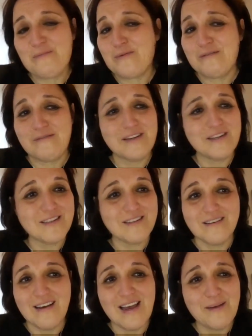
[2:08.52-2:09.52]
privileged.
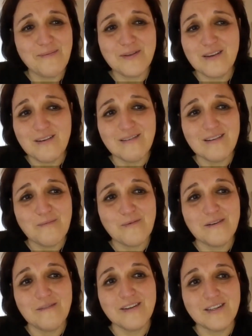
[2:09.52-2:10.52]
True. Absolutely
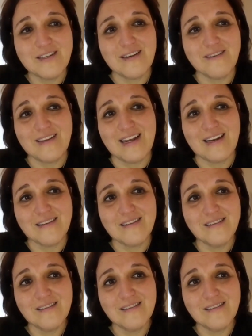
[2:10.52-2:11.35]
privileged to have done it.